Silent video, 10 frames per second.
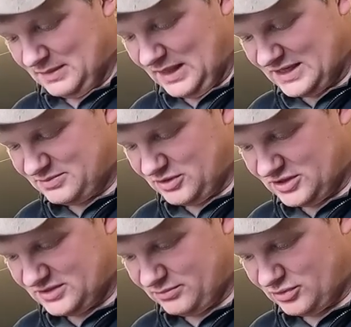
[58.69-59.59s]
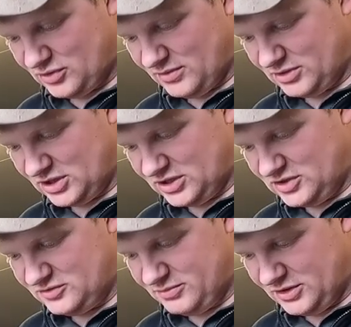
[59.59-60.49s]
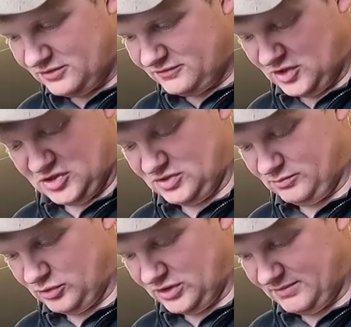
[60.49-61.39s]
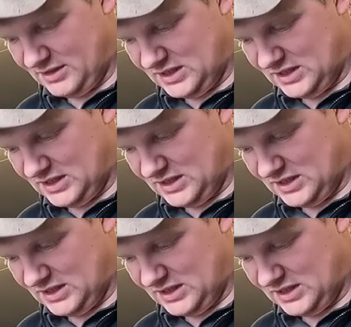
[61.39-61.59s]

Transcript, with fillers: let's be honest I'm probably going to use both at some point in my